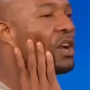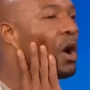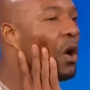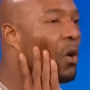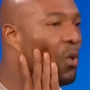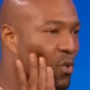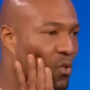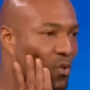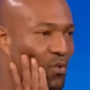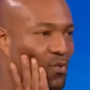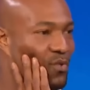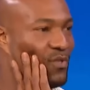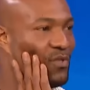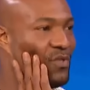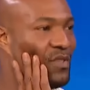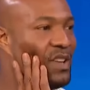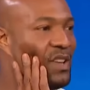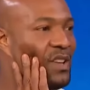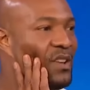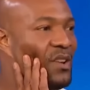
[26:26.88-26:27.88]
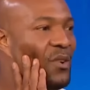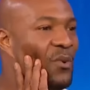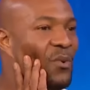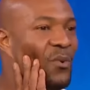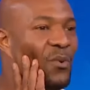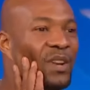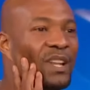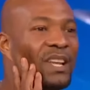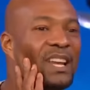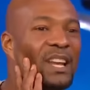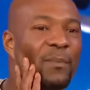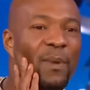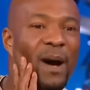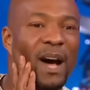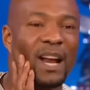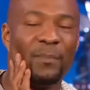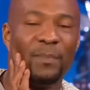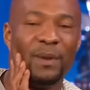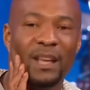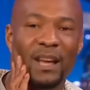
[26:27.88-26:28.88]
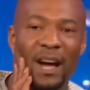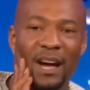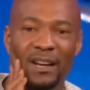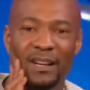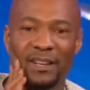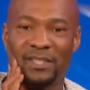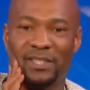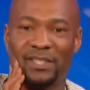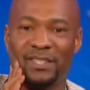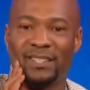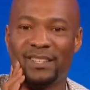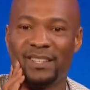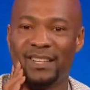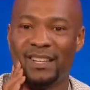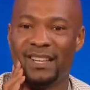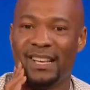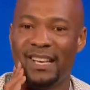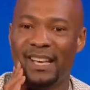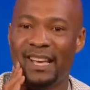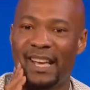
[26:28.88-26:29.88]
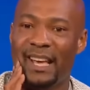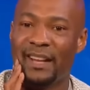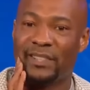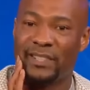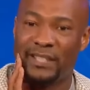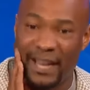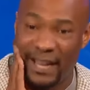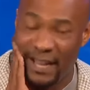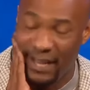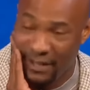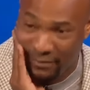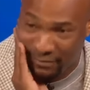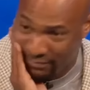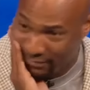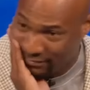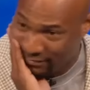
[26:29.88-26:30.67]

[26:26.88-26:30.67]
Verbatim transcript: know. Will anybody be honest and say,